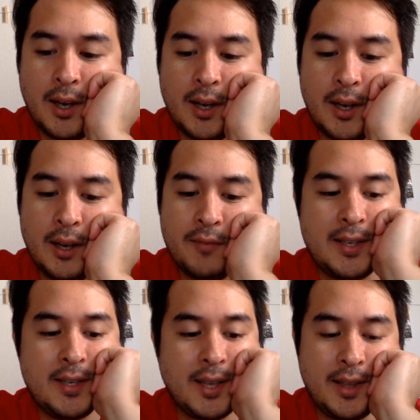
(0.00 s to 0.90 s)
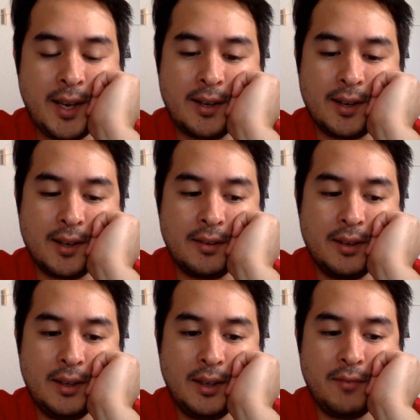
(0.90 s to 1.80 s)
If I set that on
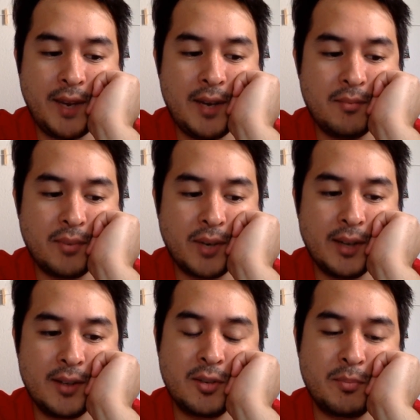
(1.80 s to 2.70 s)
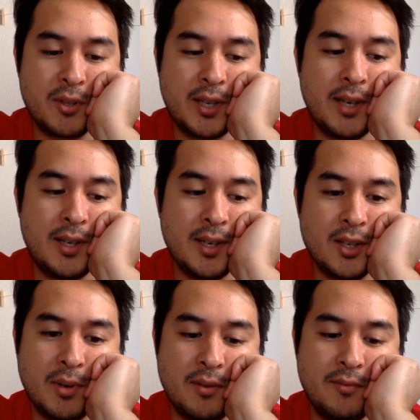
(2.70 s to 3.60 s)
Eventbrite, there's a percentage
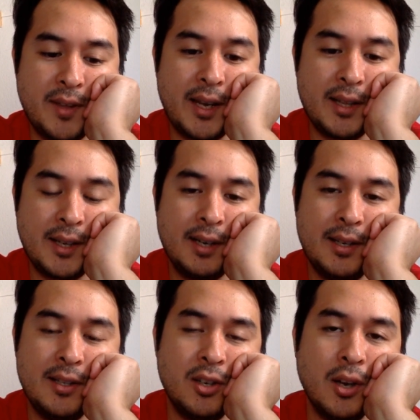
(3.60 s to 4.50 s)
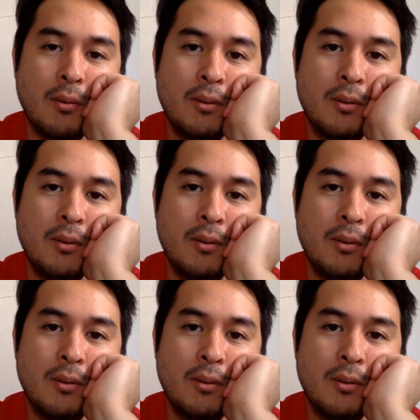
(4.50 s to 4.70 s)
above that I need to go.